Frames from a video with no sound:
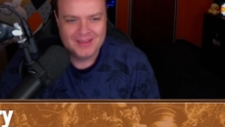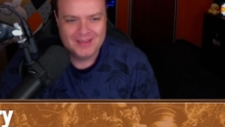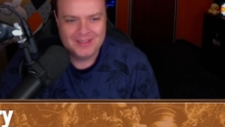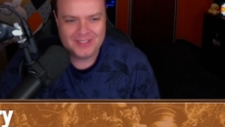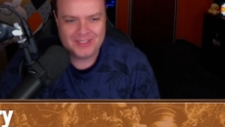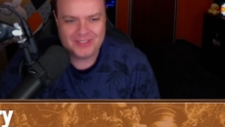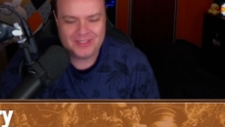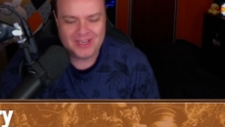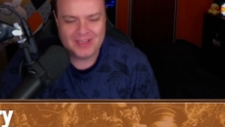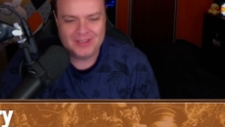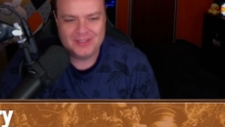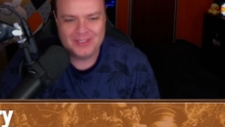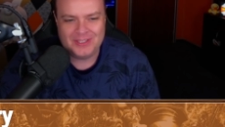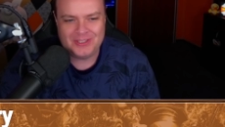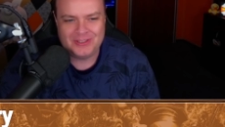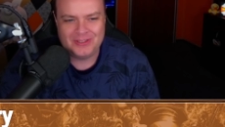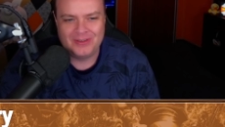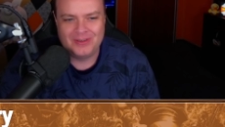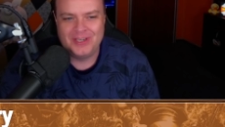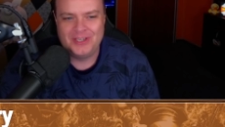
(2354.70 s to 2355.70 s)
This
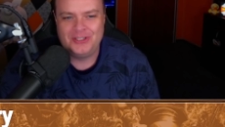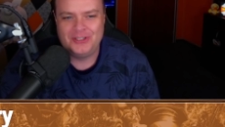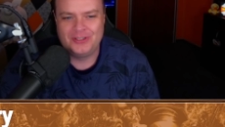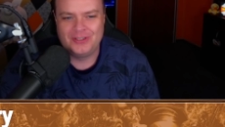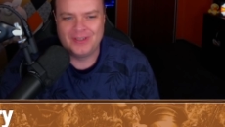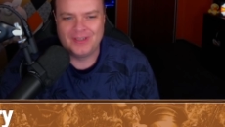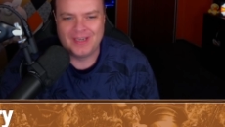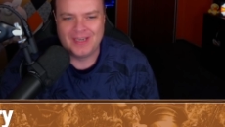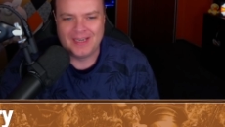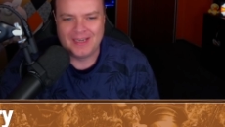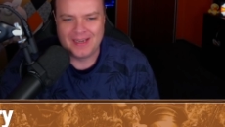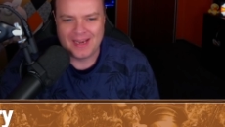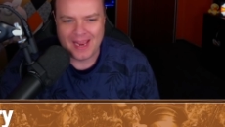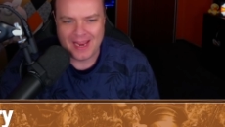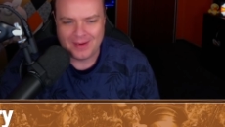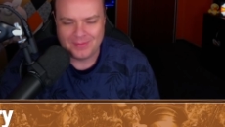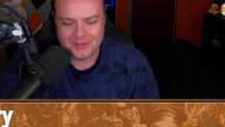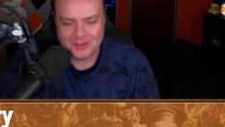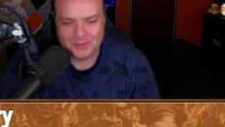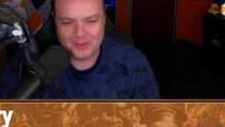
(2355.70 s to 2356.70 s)
story shouldn't need
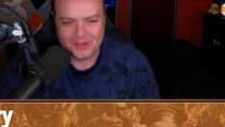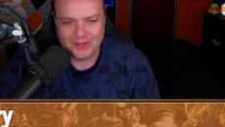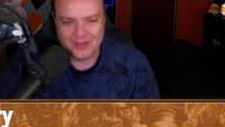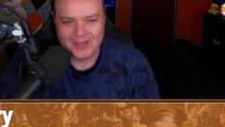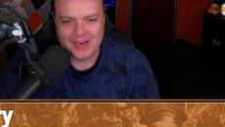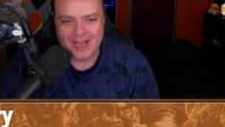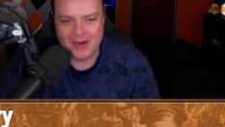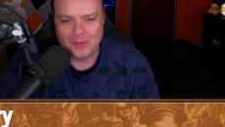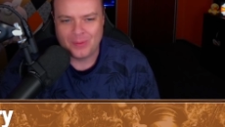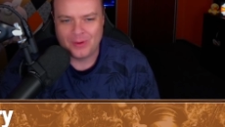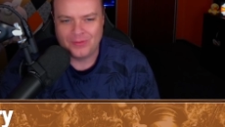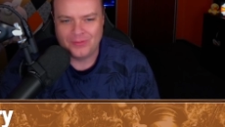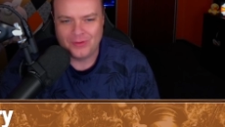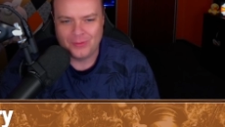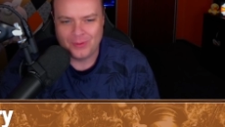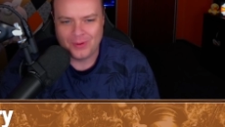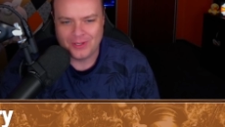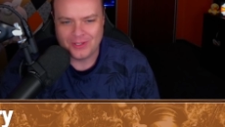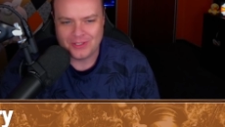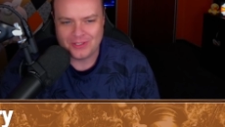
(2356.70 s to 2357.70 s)
names, but you can add one if
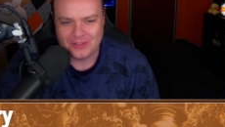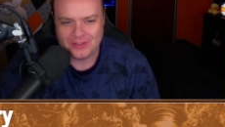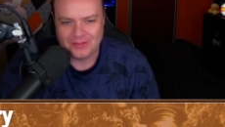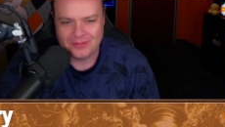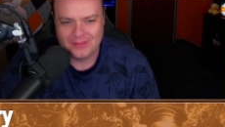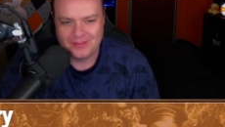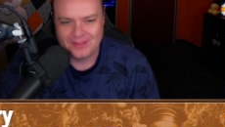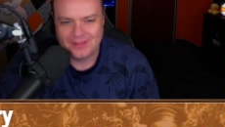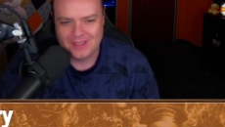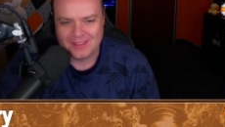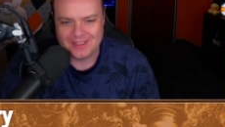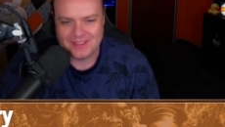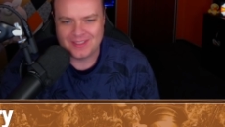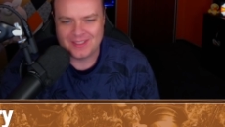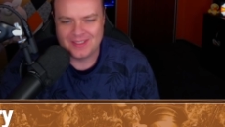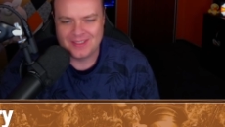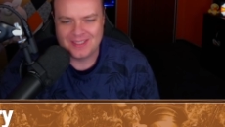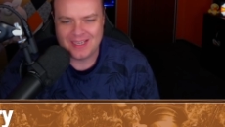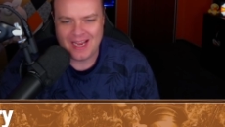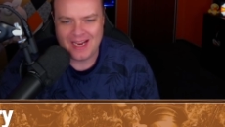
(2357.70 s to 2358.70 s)
you want to, as it's
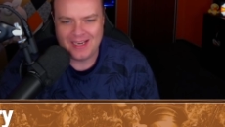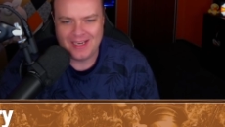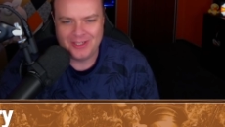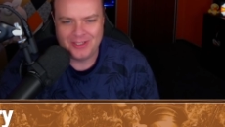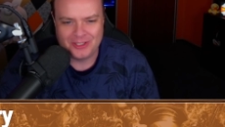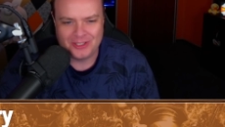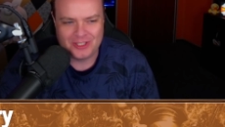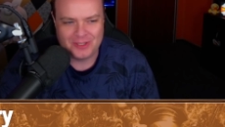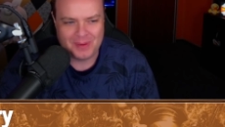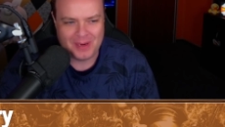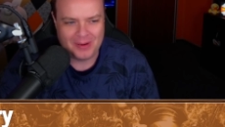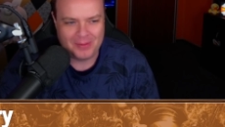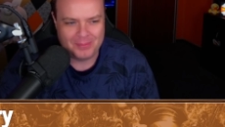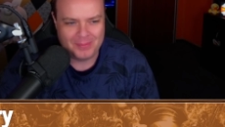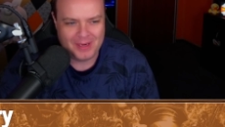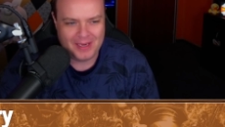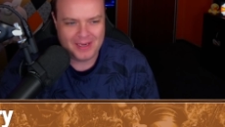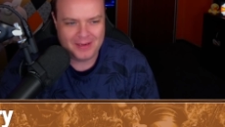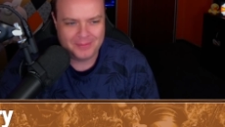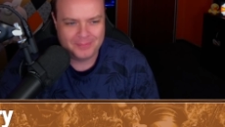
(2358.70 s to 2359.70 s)
entirely just about
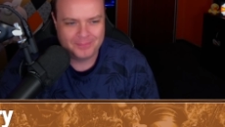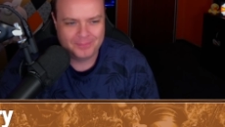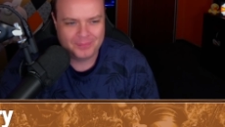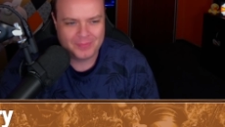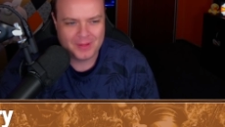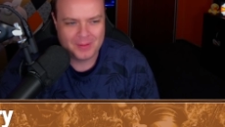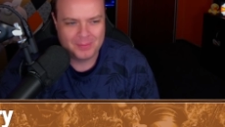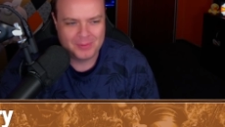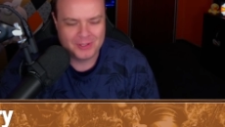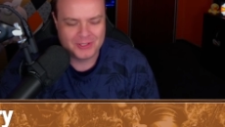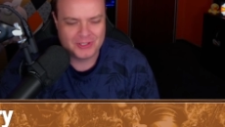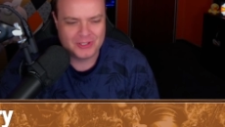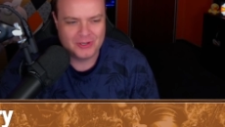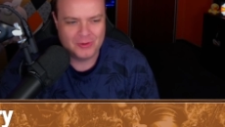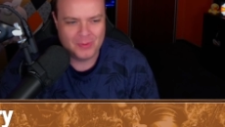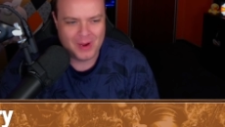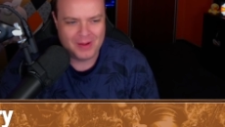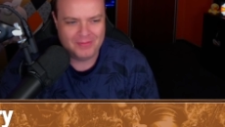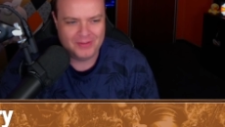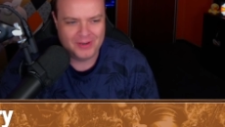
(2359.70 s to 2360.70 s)
me, plus
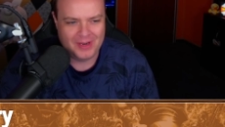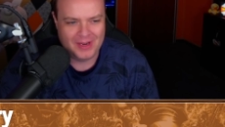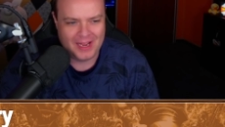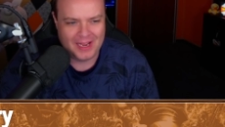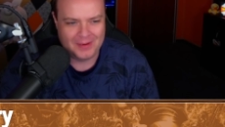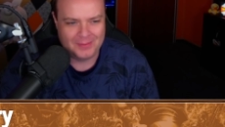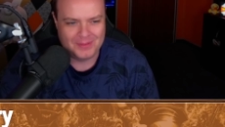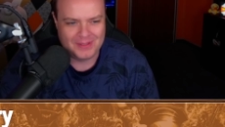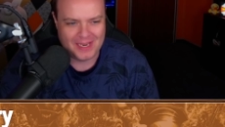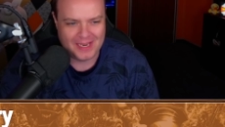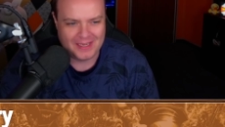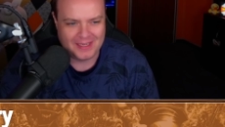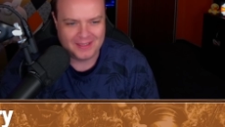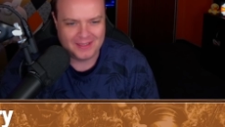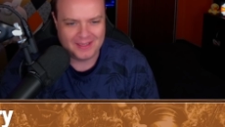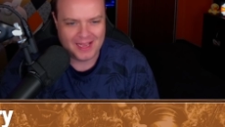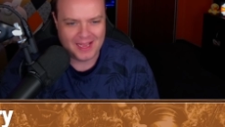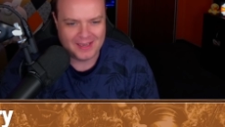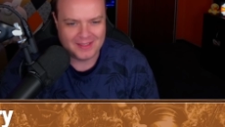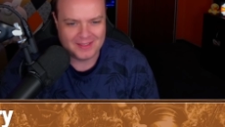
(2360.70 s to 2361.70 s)
whoever I'm
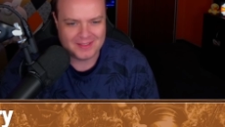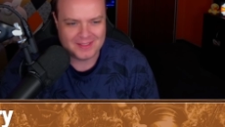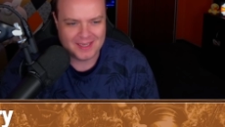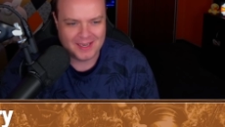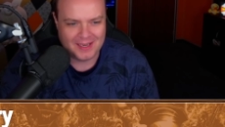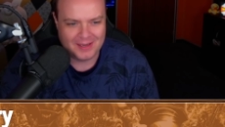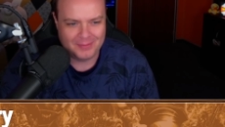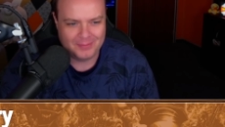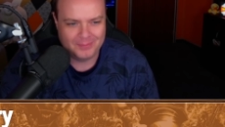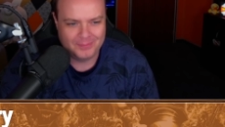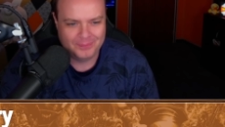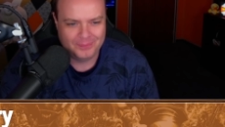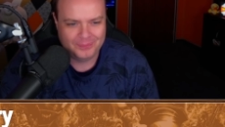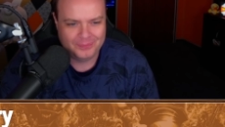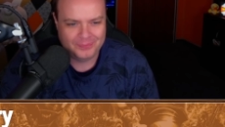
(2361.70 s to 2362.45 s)
dating at the time.